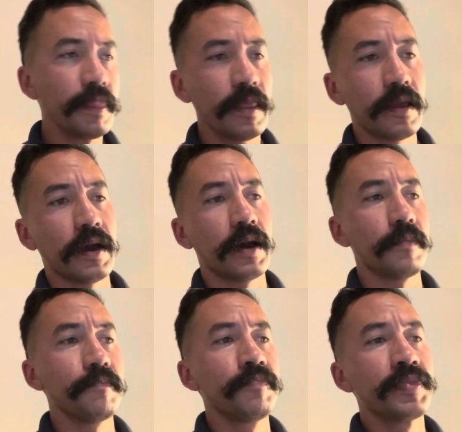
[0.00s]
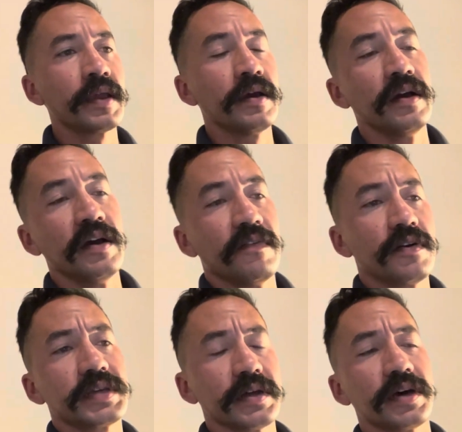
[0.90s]
Um,
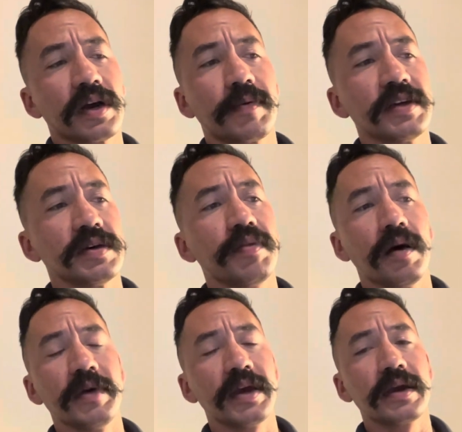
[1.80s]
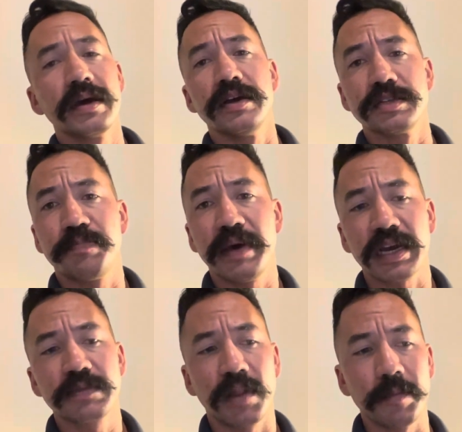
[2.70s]
First thing I'll talk about is the plumbing. There's
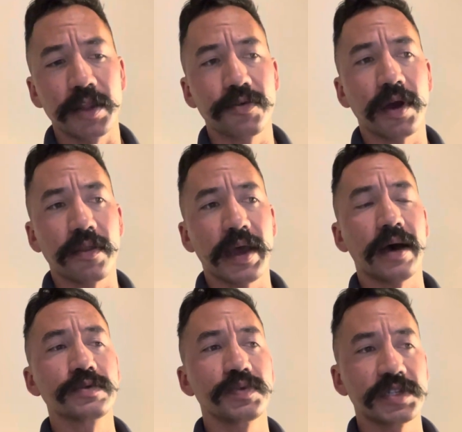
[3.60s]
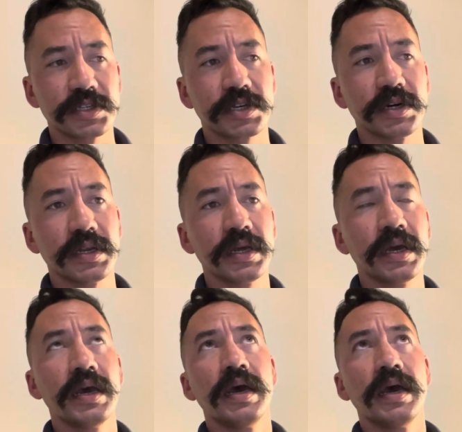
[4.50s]
PEX plumbing throughout the house, which is good.